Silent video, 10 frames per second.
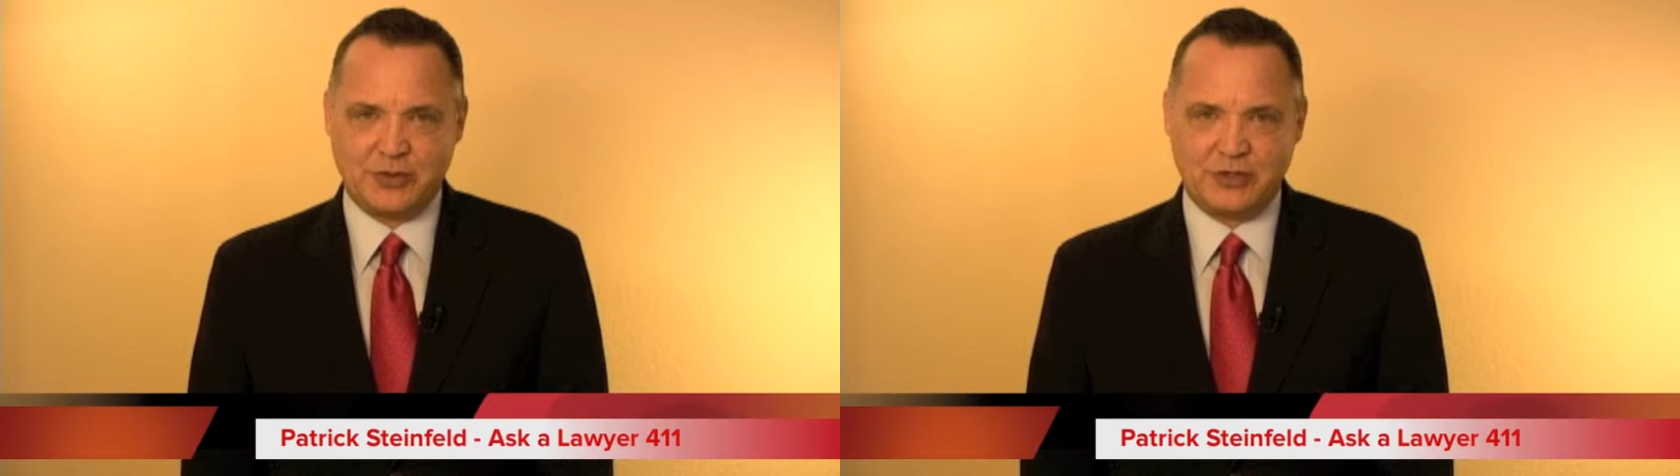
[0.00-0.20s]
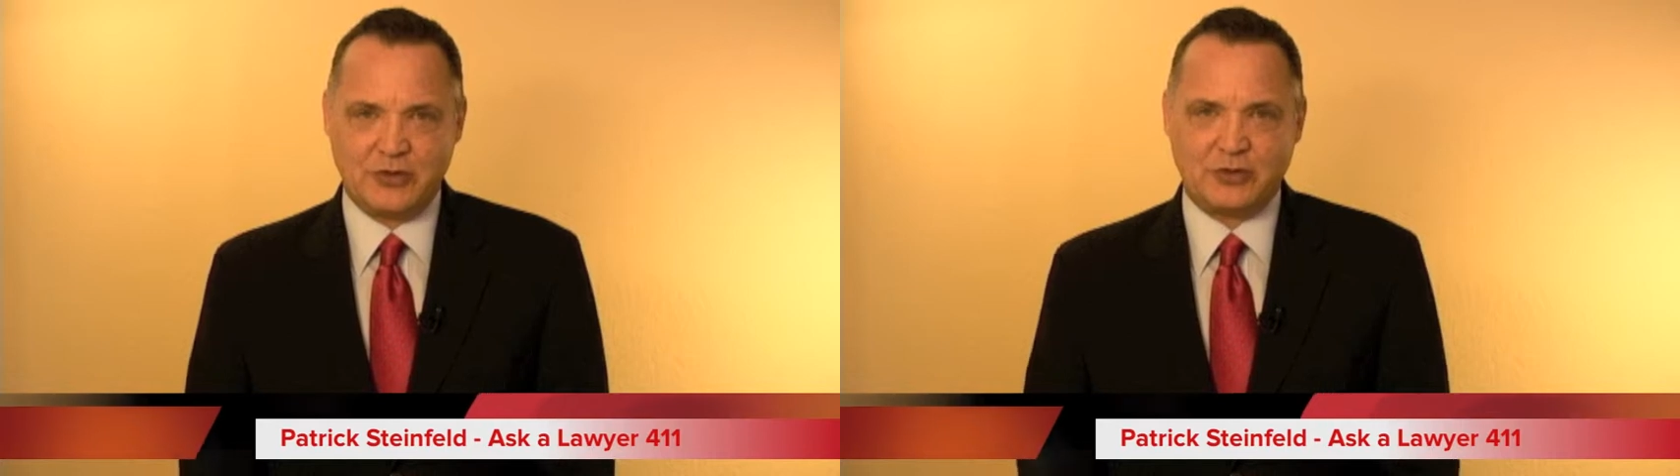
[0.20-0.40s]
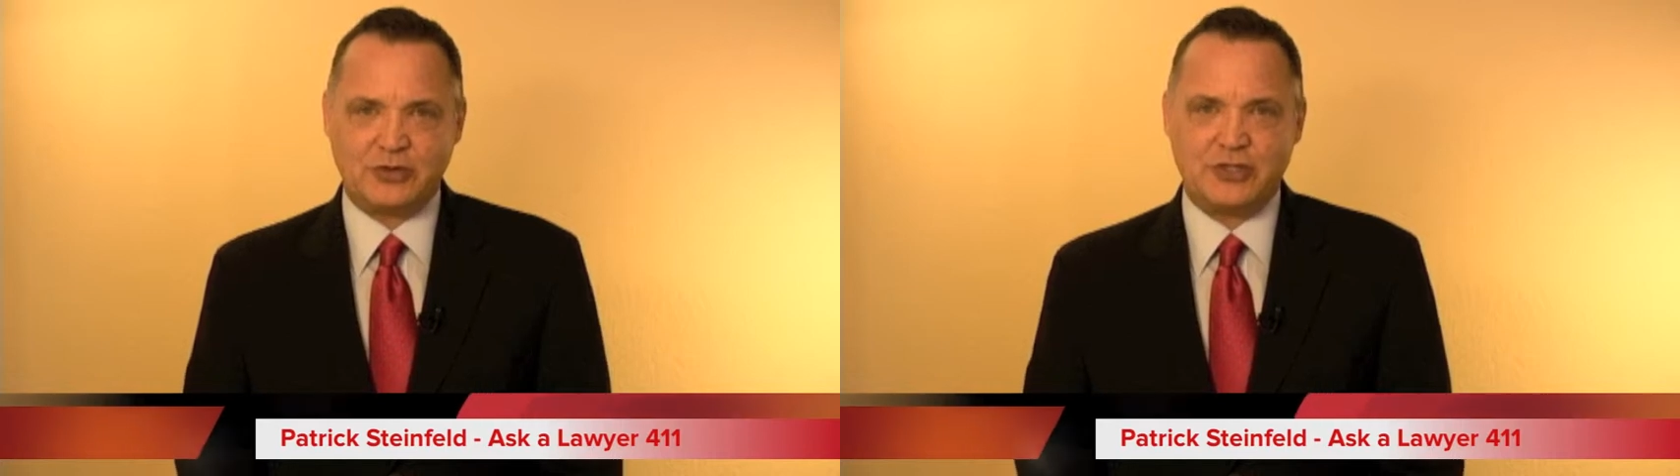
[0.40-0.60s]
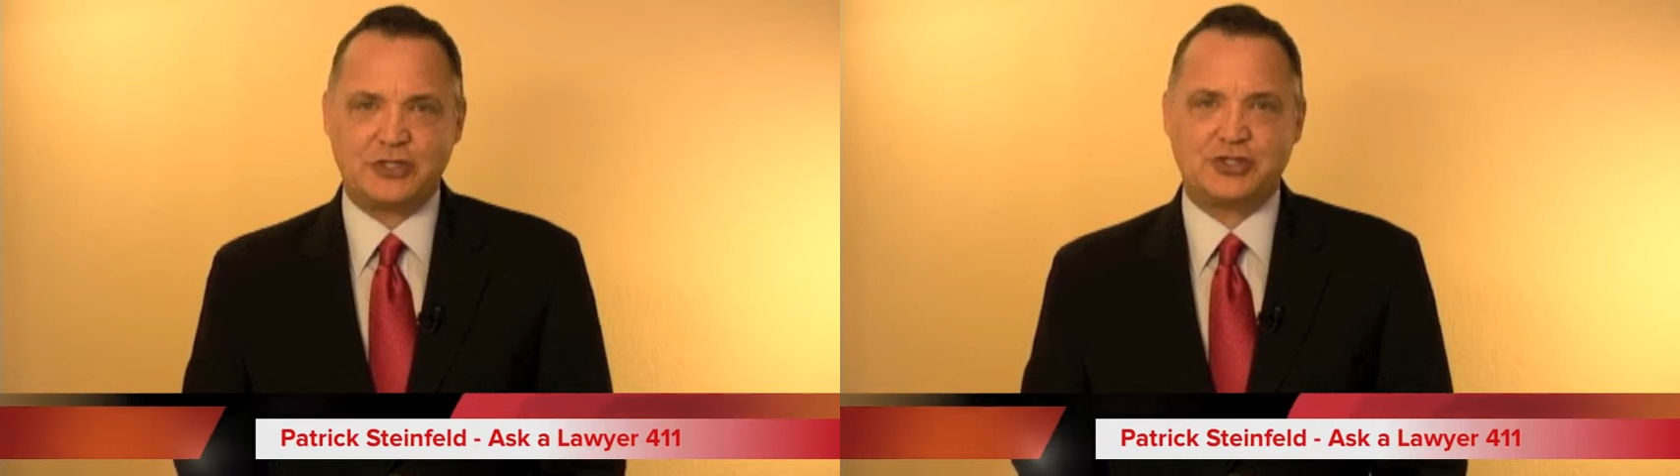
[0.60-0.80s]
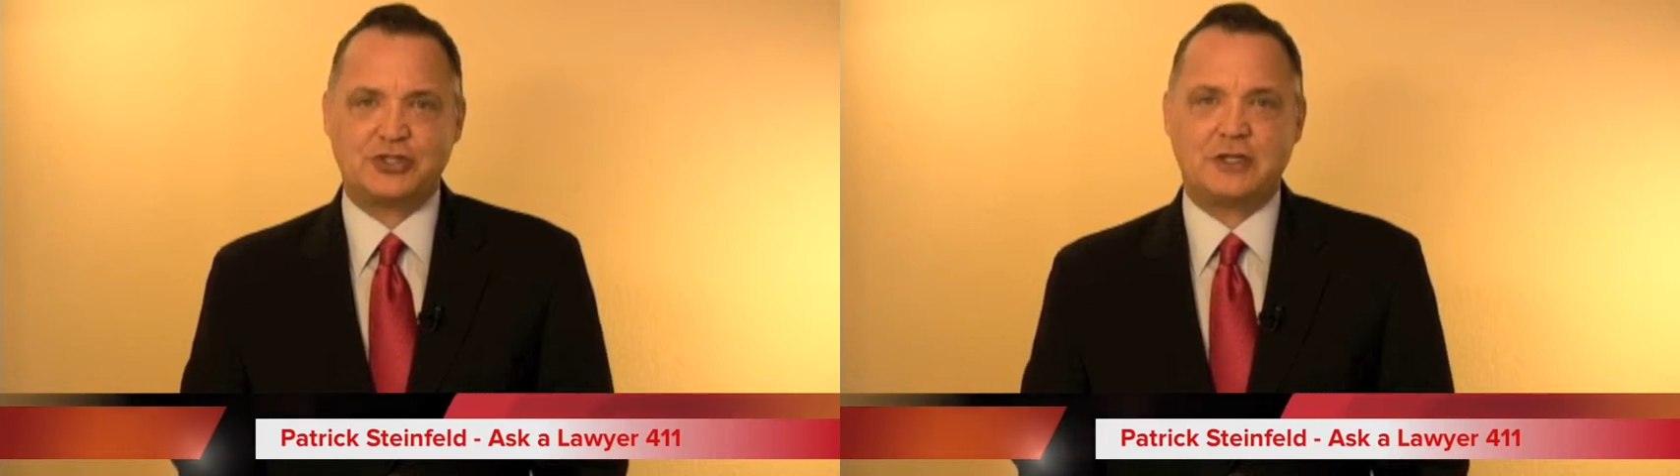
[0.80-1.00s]
with another
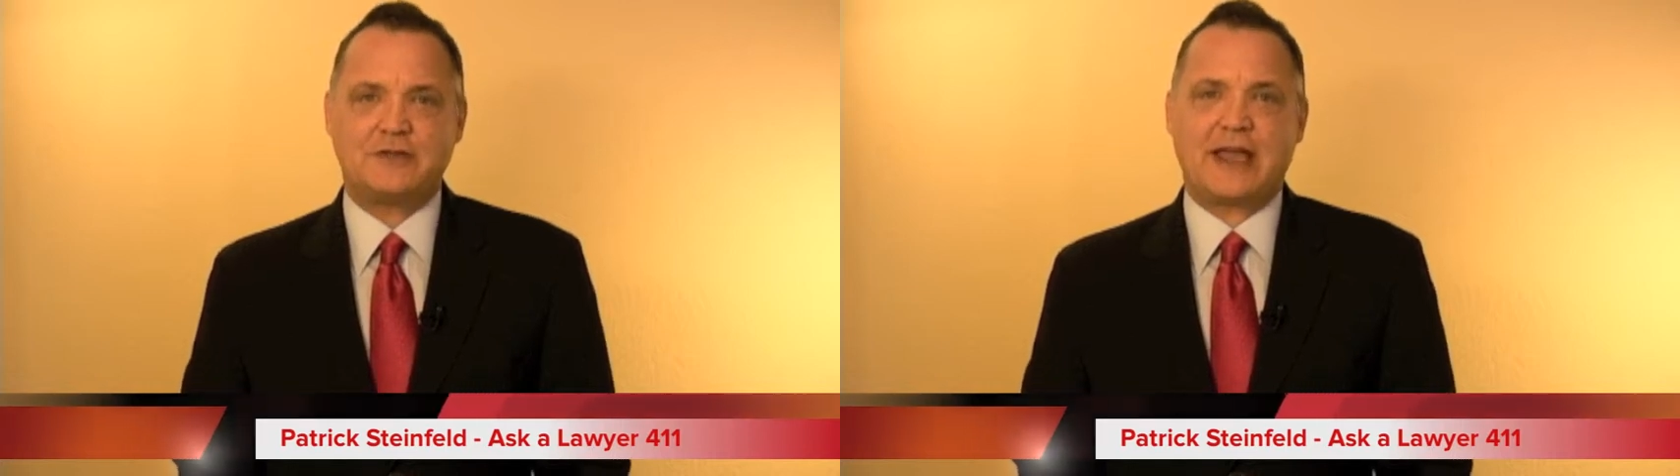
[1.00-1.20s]
edition of